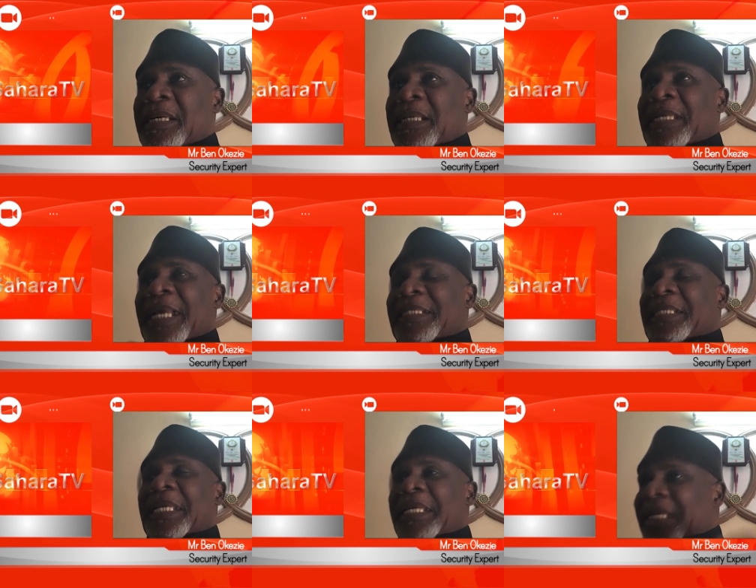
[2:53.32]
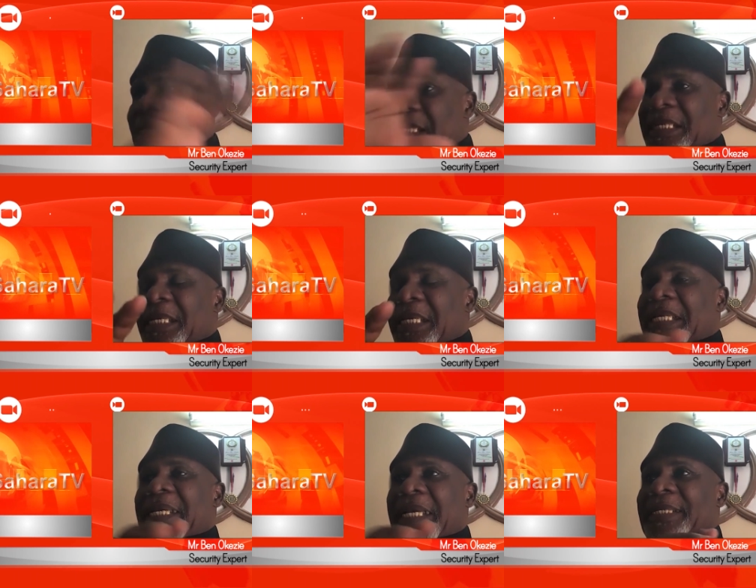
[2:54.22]
That's the hill,
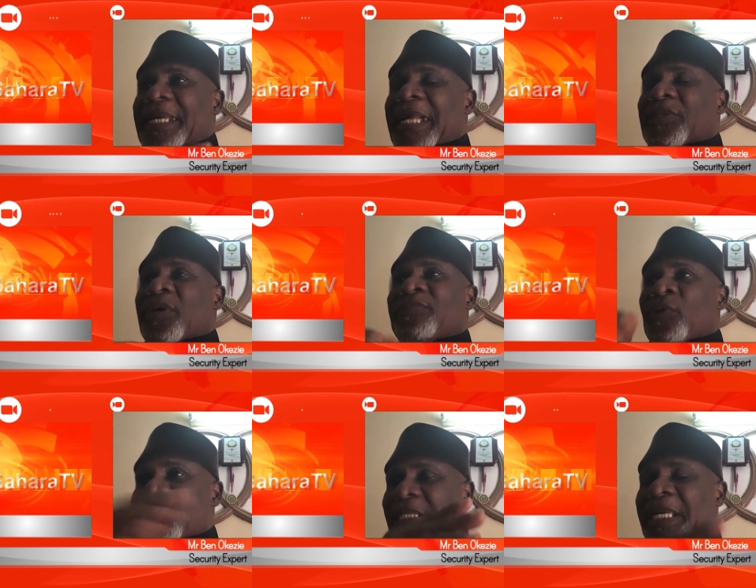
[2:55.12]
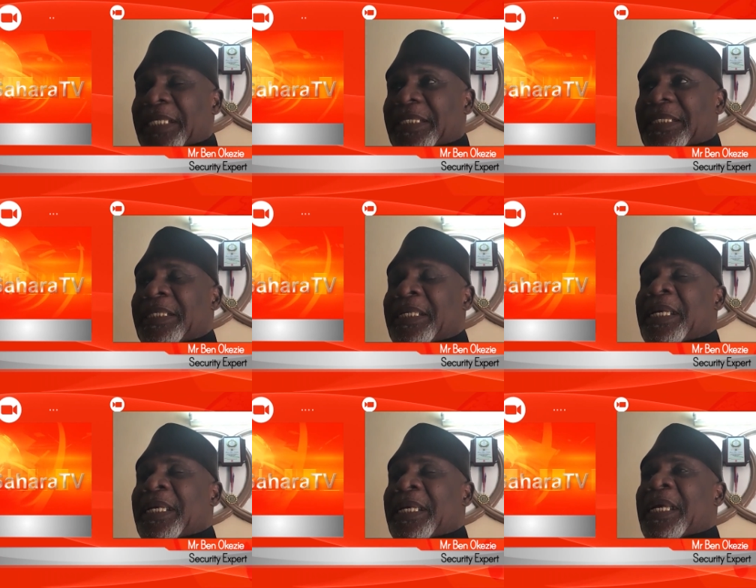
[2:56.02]
hilly areas of those states.
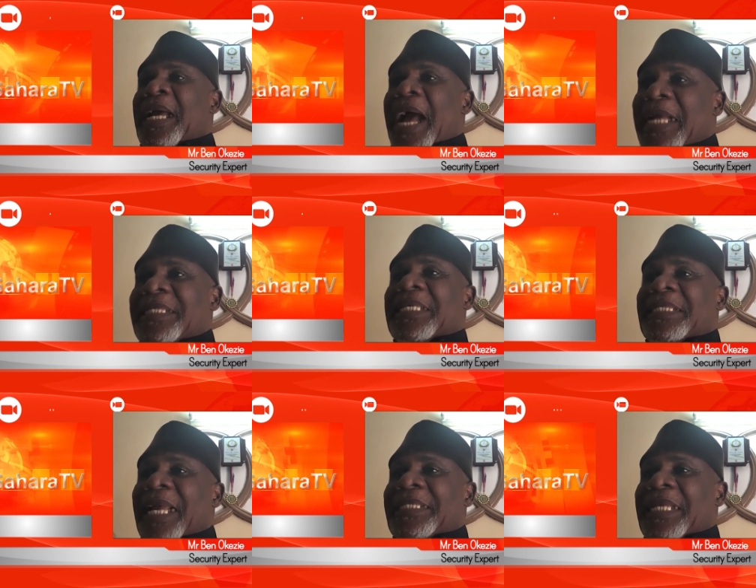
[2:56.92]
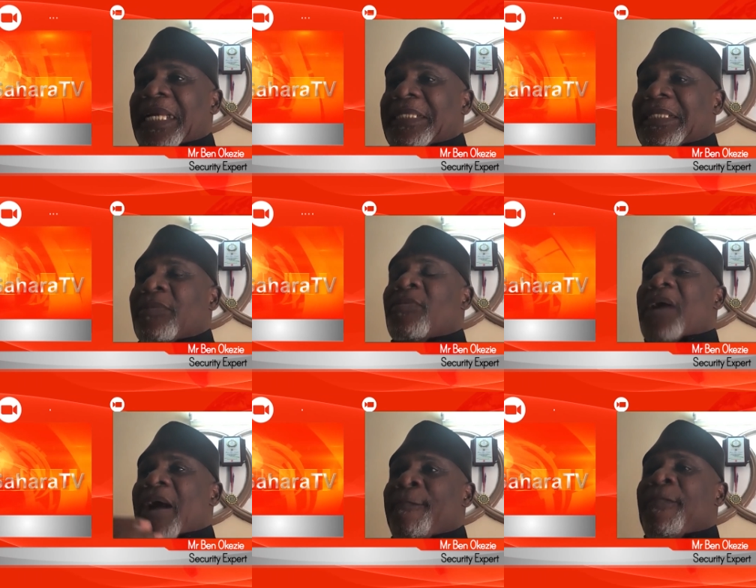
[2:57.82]
And they started
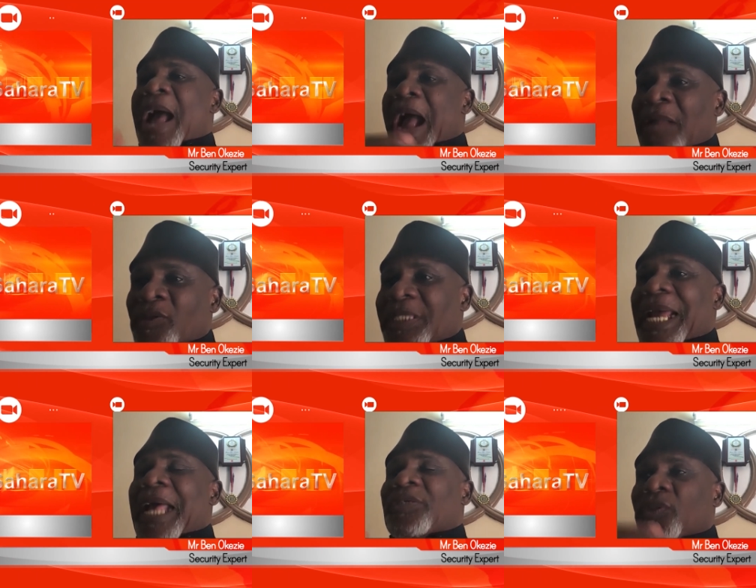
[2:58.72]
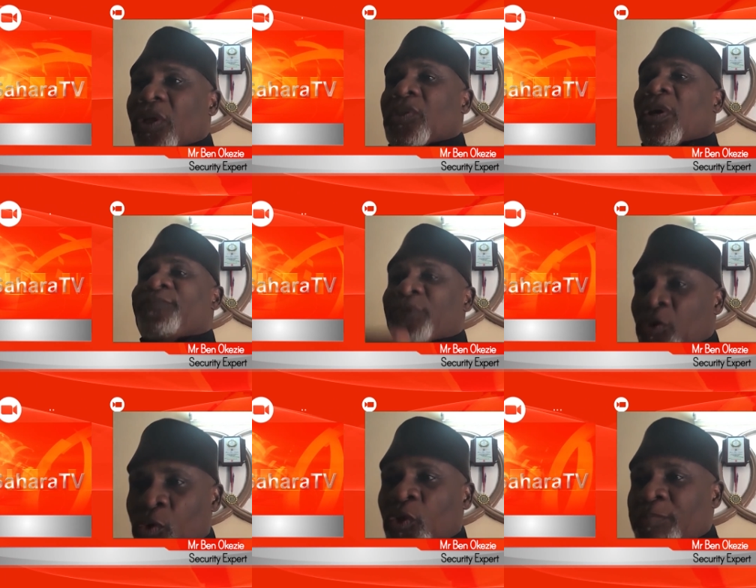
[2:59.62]
another sort of
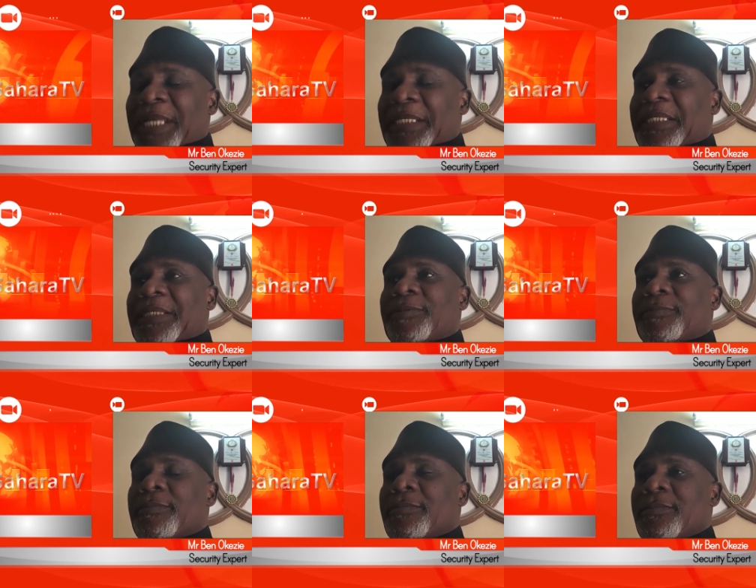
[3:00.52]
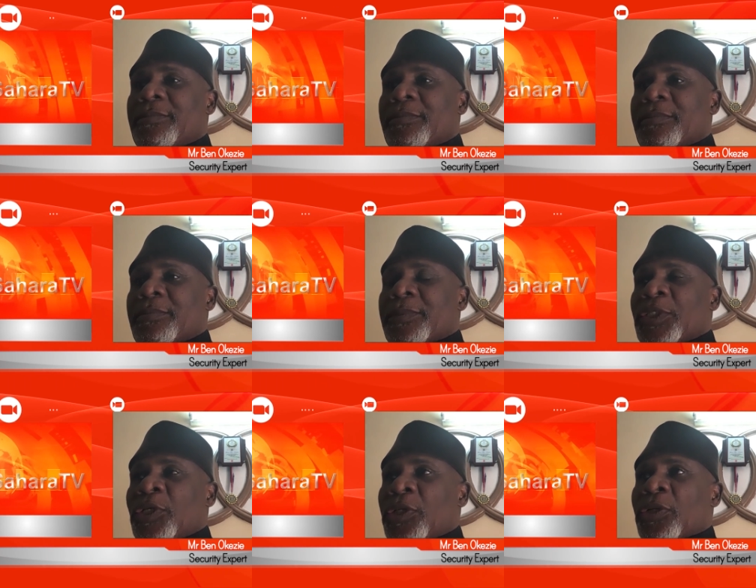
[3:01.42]
recruitment,
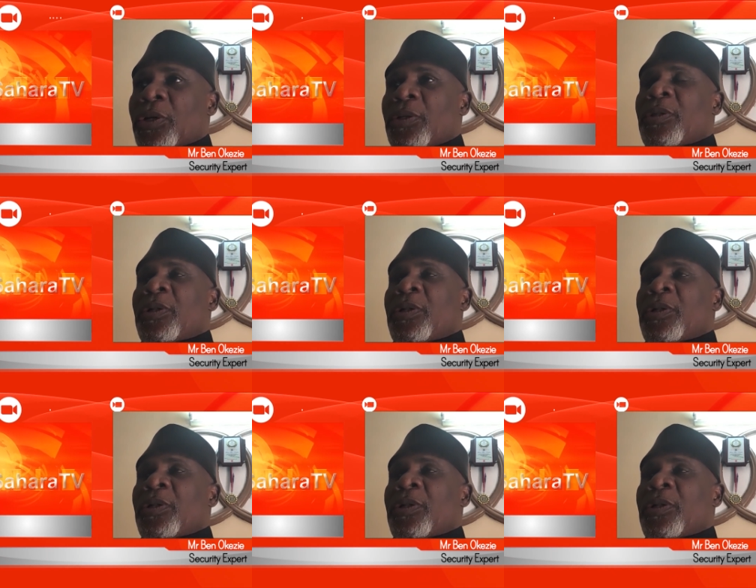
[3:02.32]
you know,